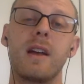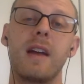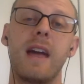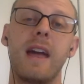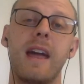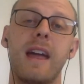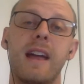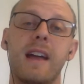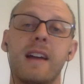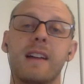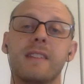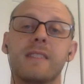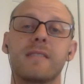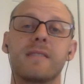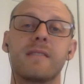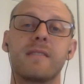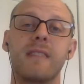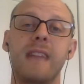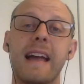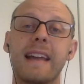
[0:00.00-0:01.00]
And
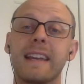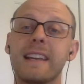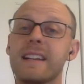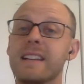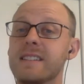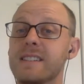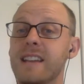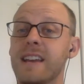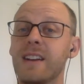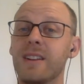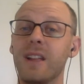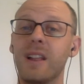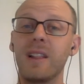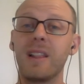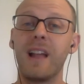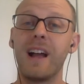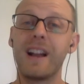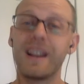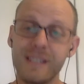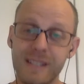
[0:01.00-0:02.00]
that can entail a
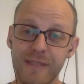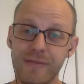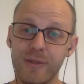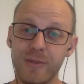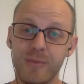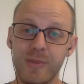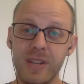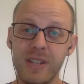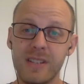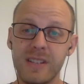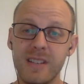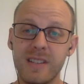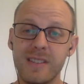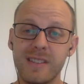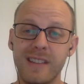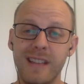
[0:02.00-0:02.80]
lot of different pieces,